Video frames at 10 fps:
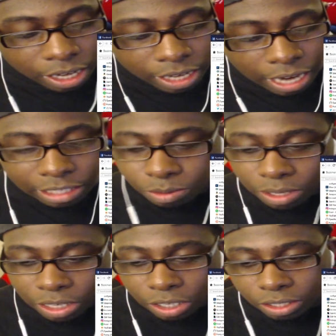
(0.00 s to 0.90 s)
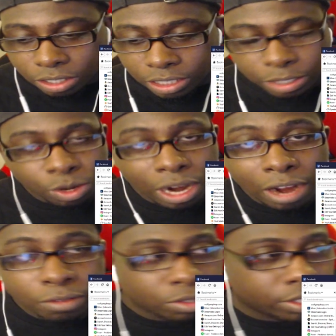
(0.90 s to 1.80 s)
I just want to just
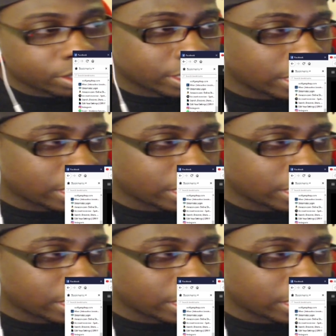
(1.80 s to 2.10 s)
travel to like